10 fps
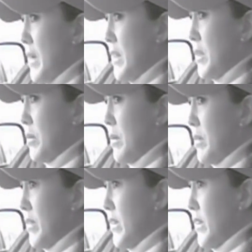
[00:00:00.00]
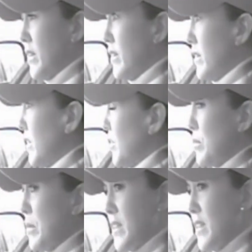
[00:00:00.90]
possible. You know, if I could do
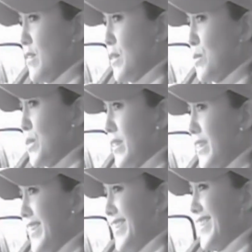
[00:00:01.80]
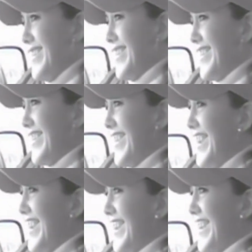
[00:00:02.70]
it myself, I would.
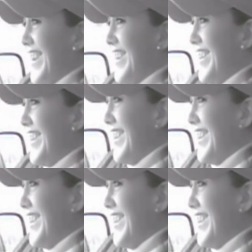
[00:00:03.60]
You know?